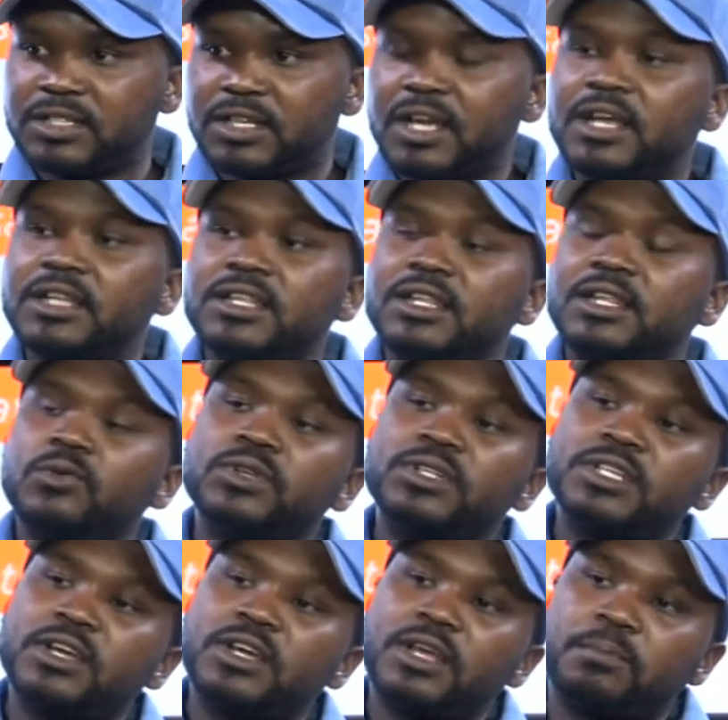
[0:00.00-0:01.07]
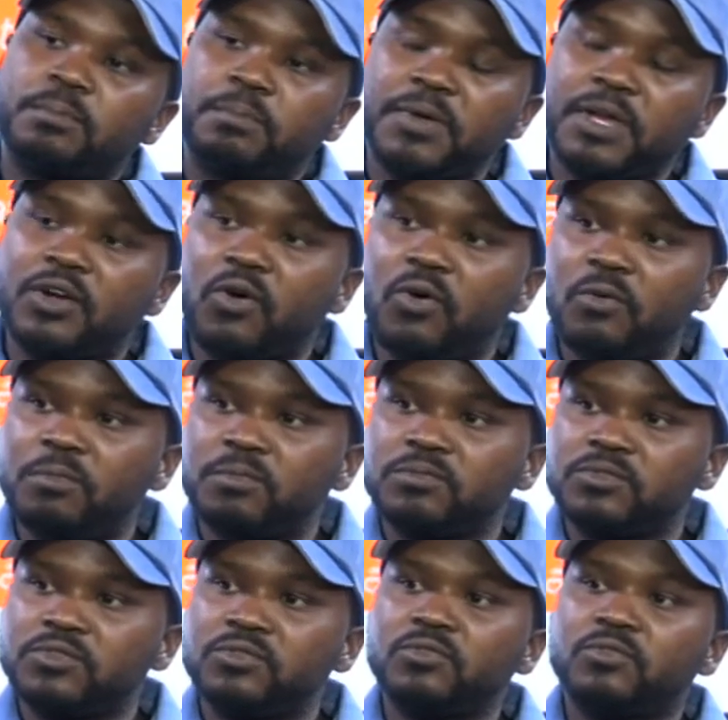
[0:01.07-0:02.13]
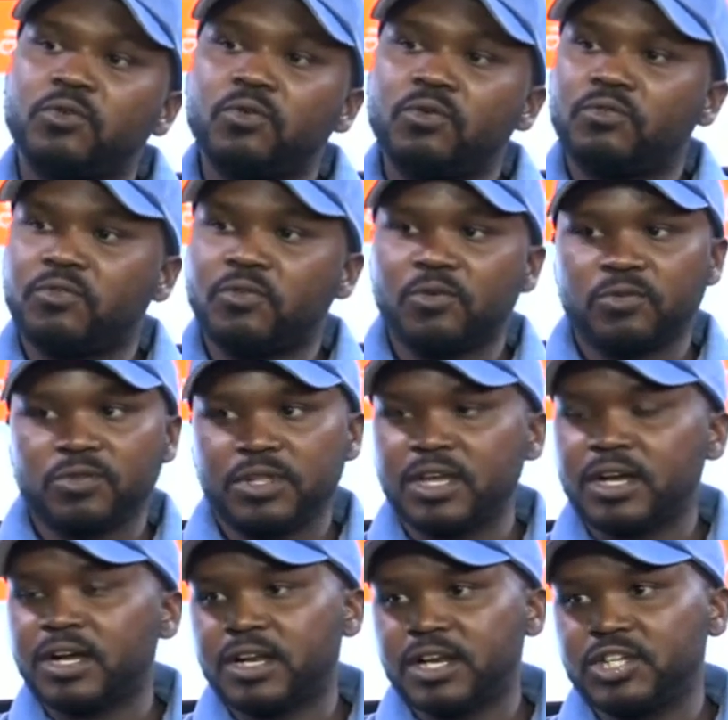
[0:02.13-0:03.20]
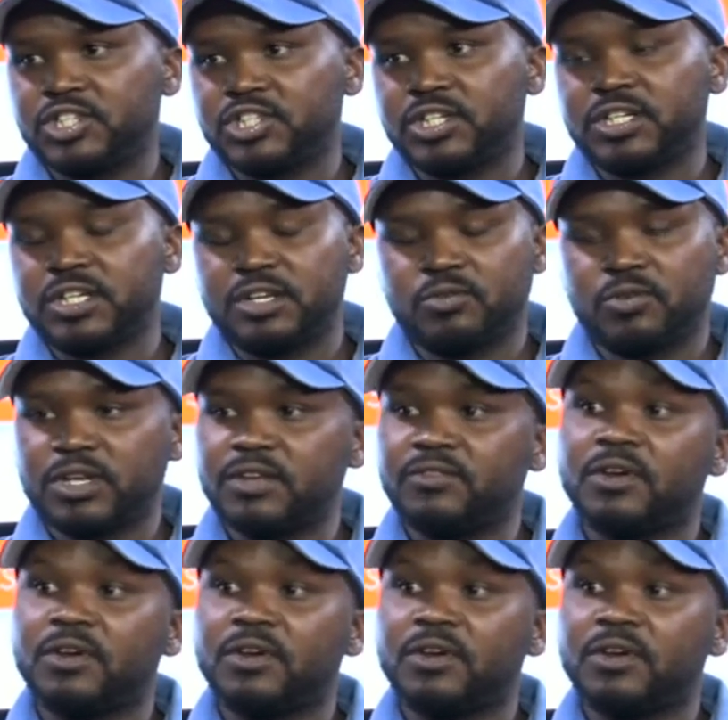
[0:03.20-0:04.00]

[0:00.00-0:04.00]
then they will take it back home to cook for their grandchildren, whatever,